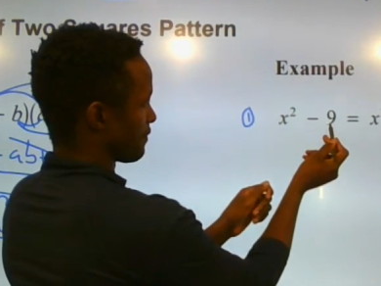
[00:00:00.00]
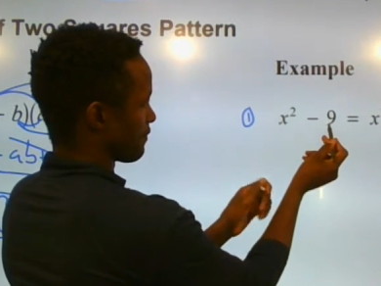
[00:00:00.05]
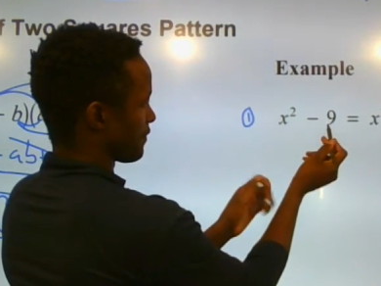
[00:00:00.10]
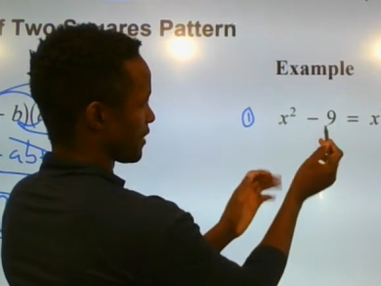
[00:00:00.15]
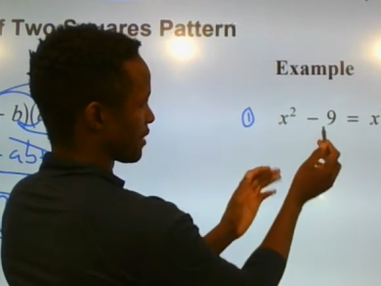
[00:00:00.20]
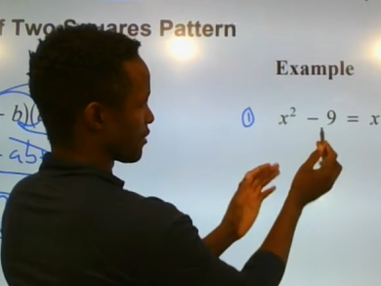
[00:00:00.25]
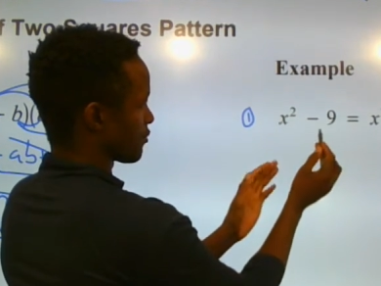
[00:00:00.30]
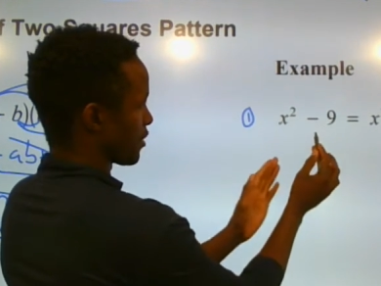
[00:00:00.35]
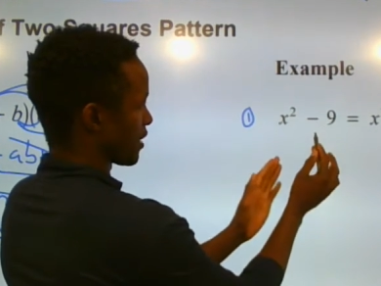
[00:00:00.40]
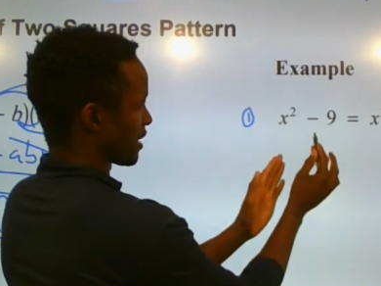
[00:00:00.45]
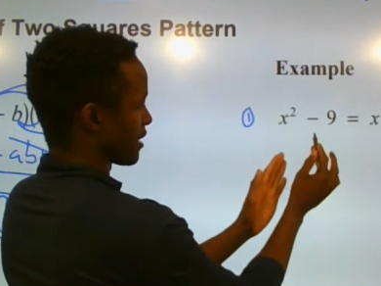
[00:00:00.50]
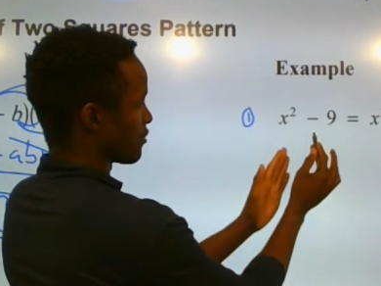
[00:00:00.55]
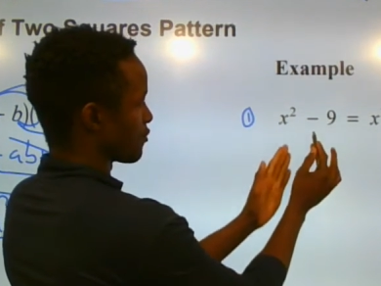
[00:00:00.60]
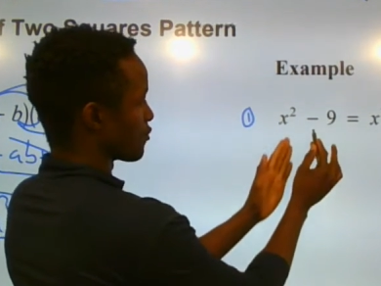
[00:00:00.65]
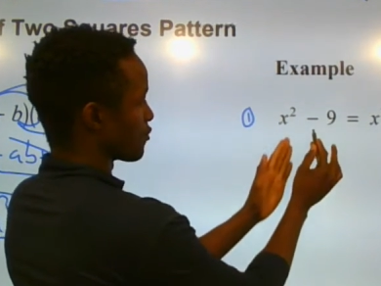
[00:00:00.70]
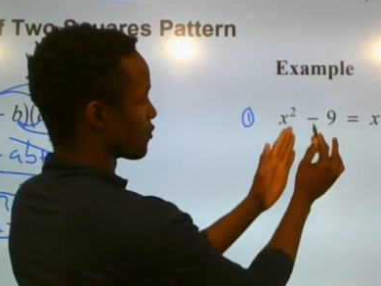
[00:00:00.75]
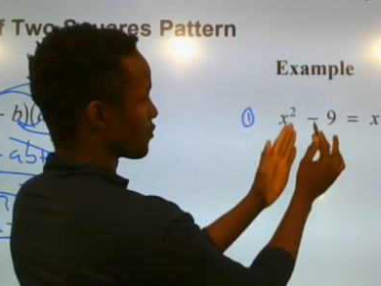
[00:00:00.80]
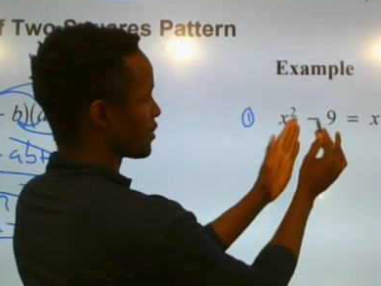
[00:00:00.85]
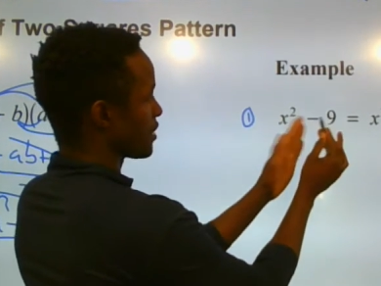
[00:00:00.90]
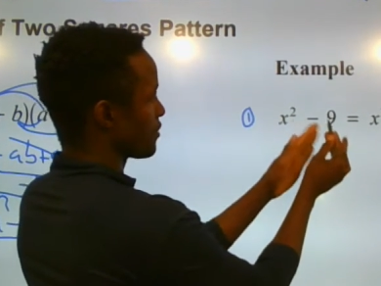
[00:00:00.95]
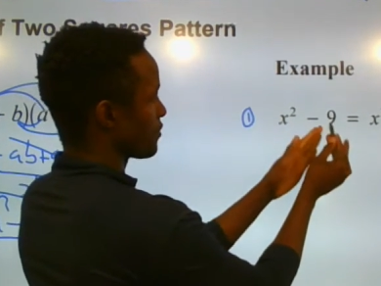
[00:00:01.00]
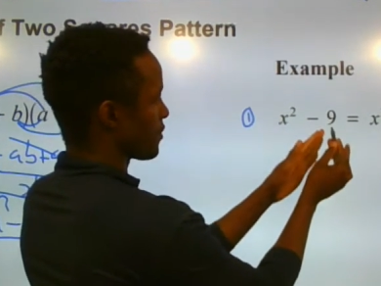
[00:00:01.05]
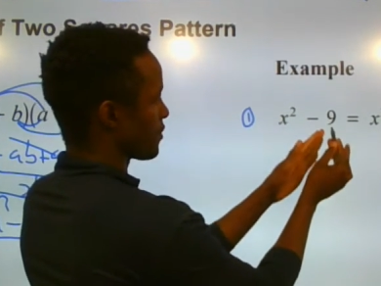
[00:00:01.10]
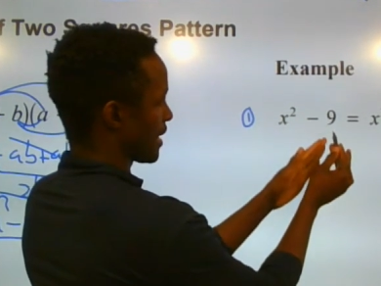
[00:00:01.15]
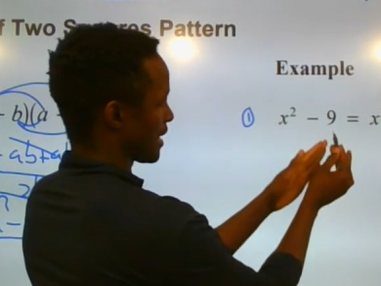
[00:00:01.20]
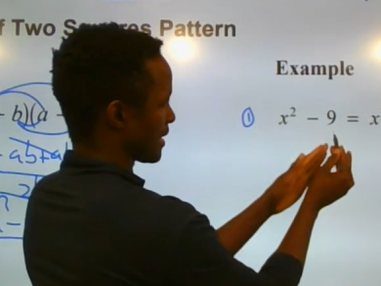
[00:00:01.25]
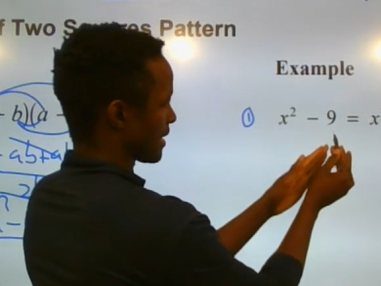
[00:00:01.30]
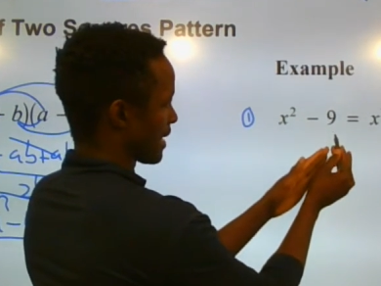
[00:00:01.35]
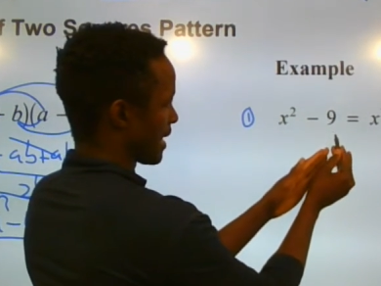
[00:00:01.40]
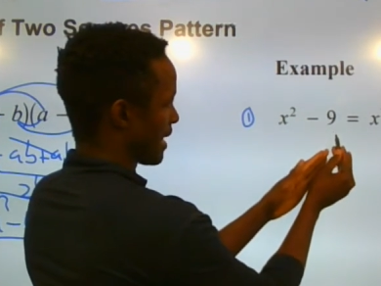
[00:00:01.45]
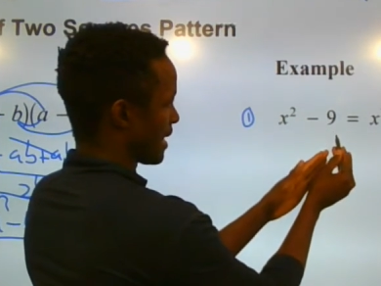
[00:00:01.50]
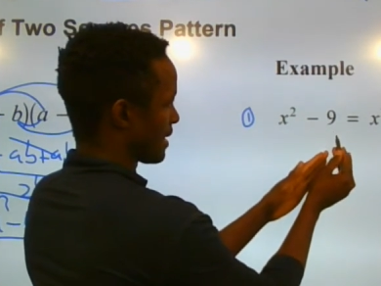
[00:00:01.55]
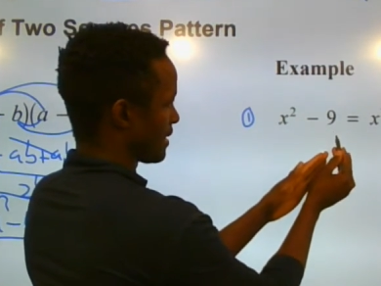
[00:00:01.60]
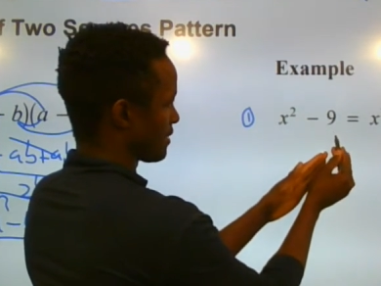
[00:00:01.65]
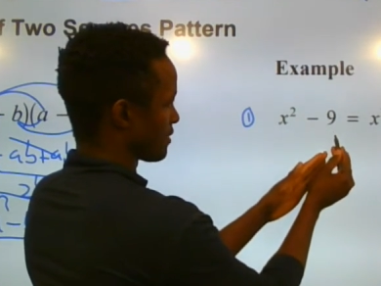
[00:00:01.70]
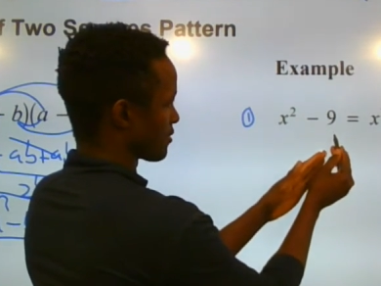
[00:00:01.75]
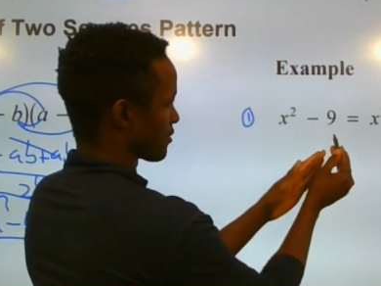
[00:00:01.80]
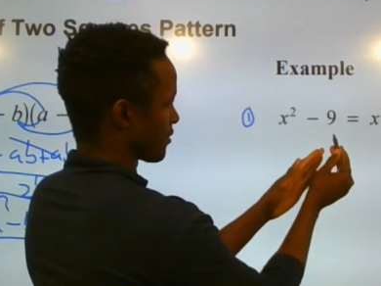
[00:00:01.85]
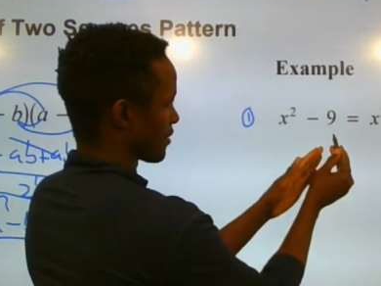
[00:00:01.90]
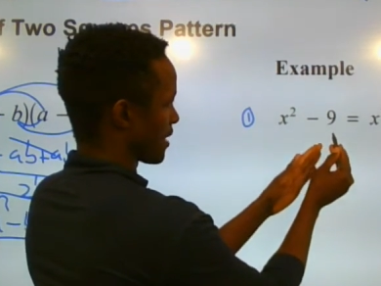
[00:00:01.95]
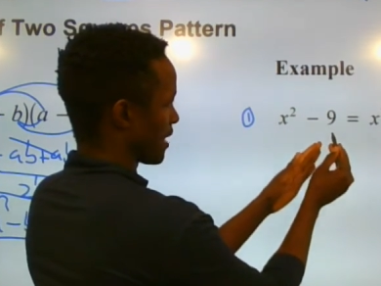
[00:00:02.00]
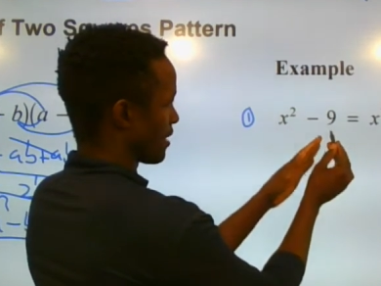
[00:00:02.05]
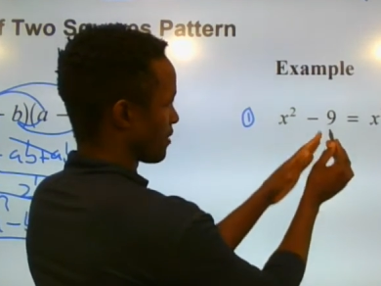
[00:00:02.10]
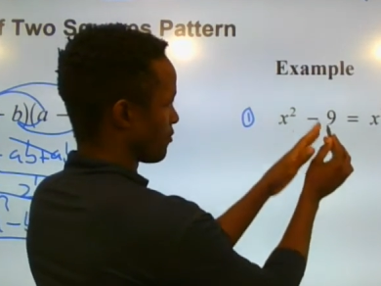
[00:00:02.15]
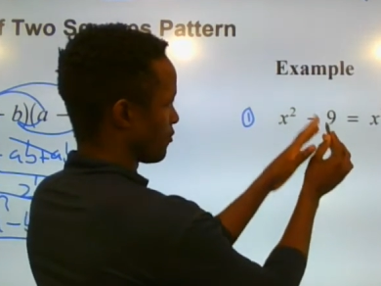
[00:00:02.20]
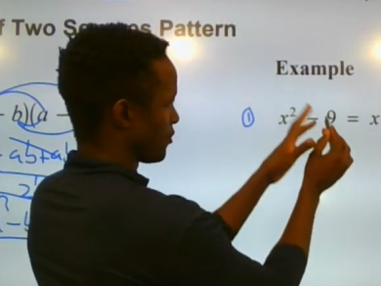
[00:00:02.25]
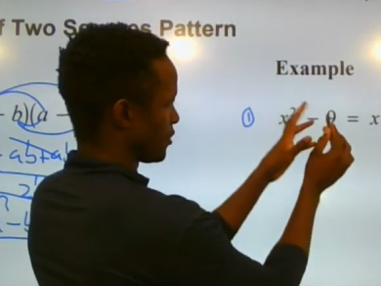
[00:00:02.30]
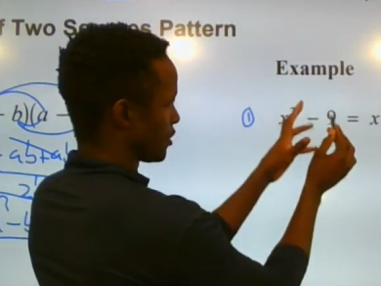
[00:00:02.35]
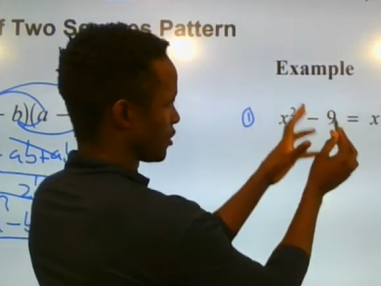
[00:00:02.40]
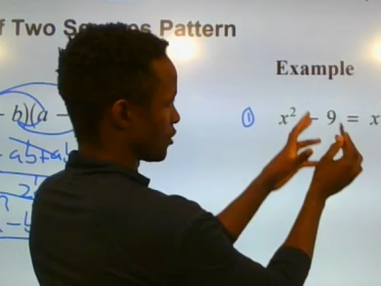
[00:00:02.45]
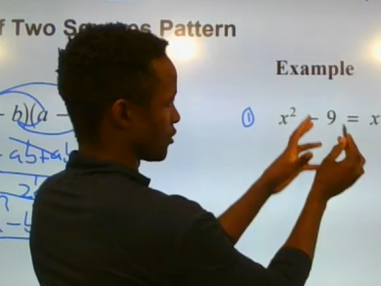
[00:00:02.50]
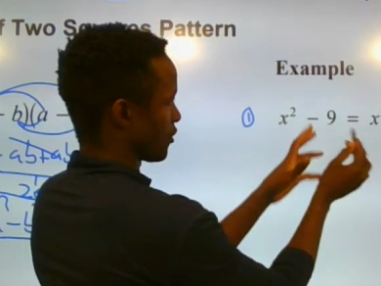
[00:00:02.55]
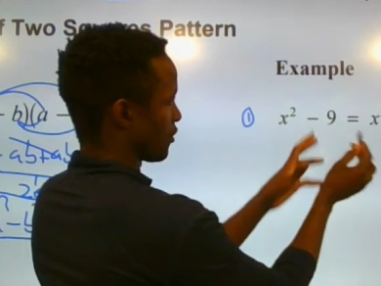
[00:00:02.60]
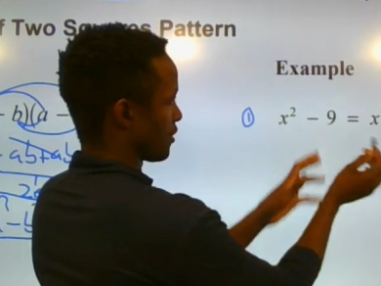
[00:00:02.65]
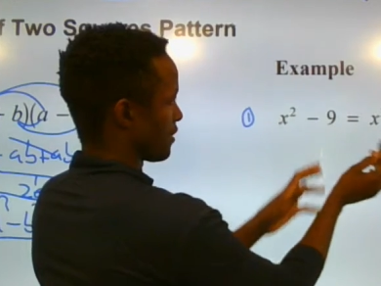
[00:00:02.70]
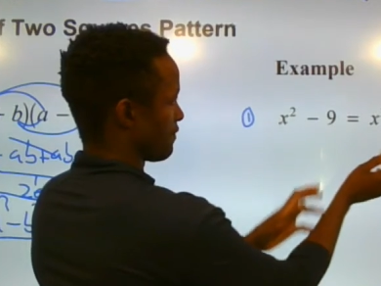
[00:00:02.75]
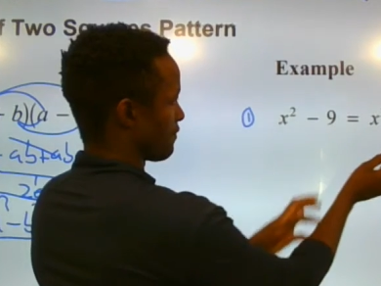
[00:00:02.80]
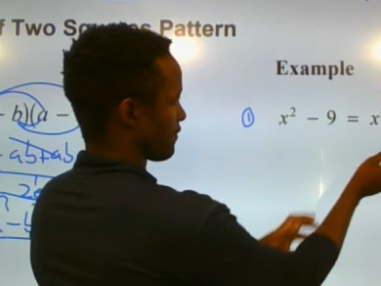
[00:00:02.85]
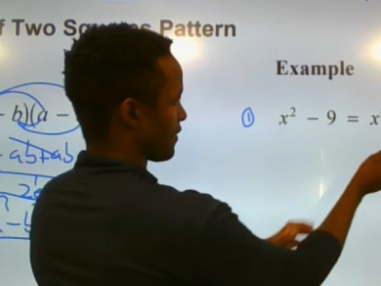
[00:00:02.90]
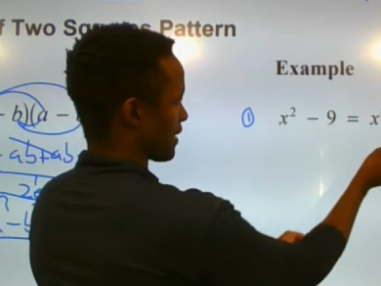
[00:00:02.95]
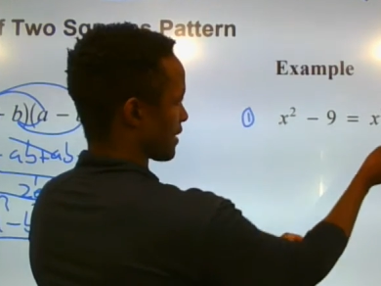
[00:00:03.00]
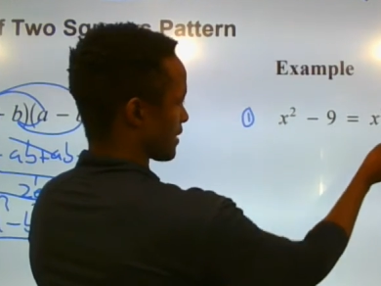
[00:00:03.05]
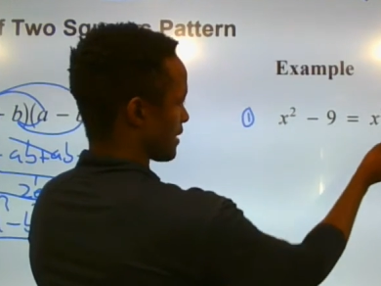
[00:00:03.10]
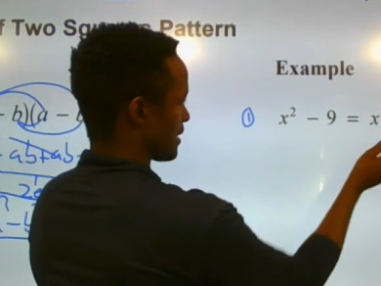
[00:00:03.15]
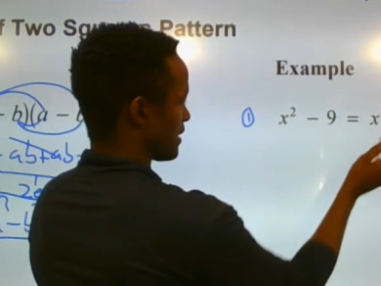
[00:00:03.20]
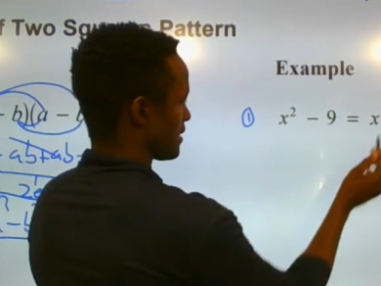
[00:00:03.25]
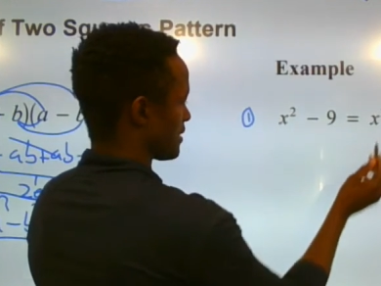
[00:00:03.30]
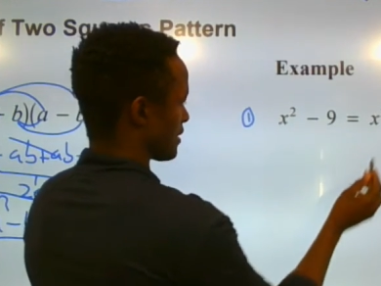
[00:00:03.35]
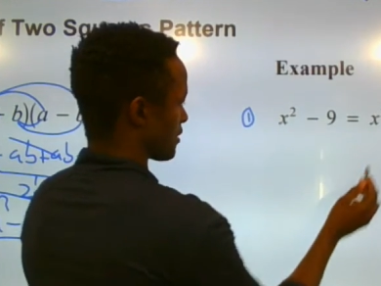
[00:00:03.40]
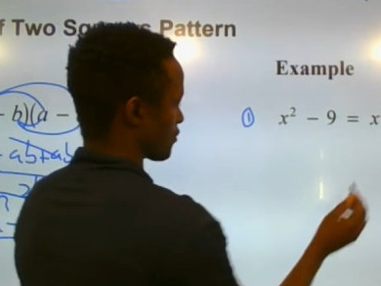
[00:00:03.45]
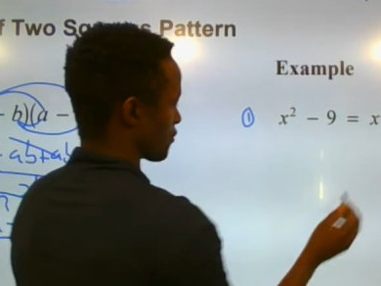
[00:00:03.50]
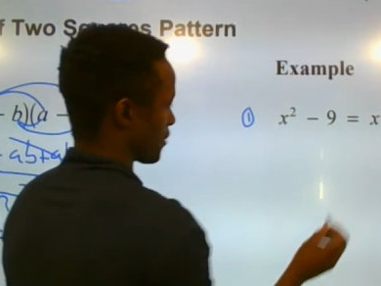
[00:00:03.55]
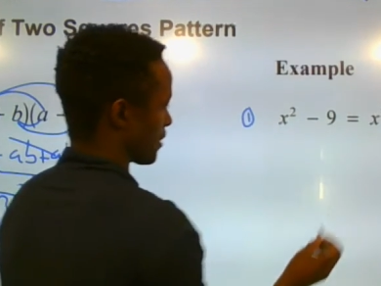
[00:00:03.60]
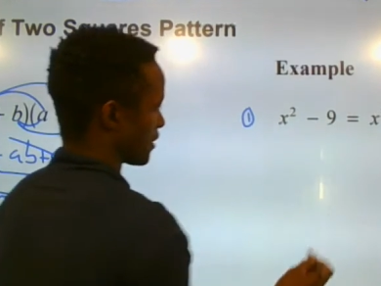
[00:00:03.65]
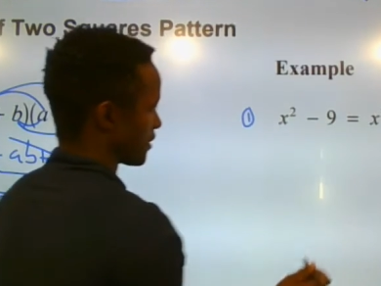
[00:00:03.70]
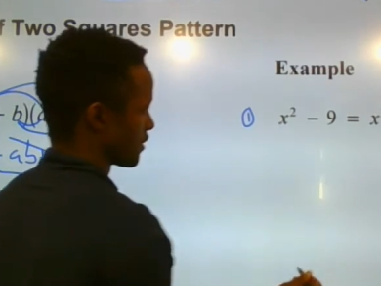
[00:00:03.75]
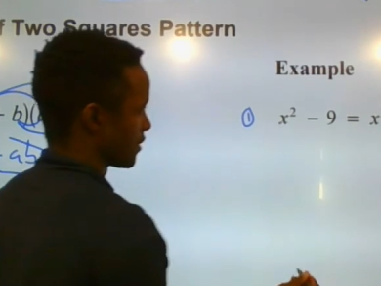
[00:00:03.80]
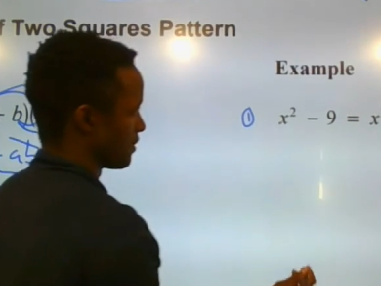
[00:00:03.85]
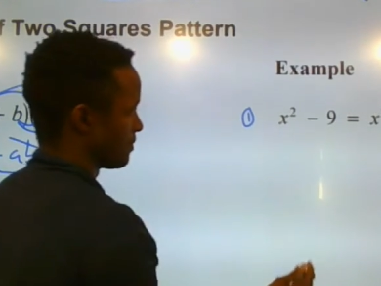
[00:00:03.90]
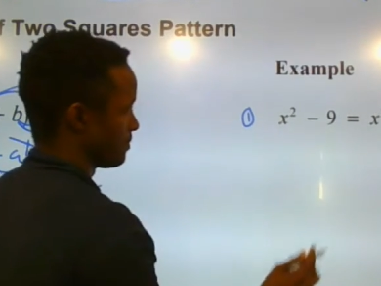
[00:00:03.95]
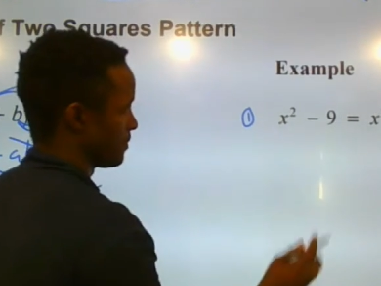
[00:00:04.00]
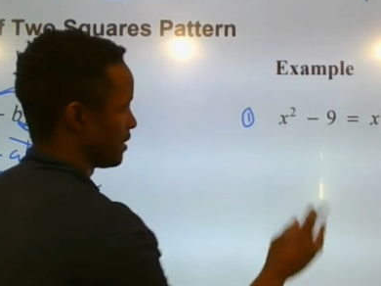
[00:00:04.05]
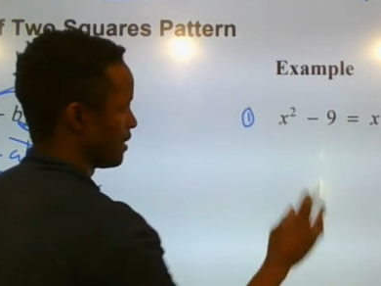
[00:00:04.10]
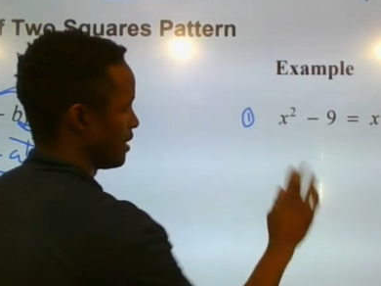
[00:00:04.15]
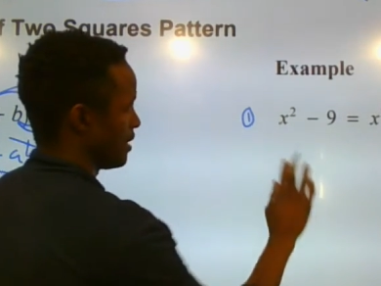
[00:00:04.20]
In fact, we can rewrite 9 so that we show, in fact, that it's a square term.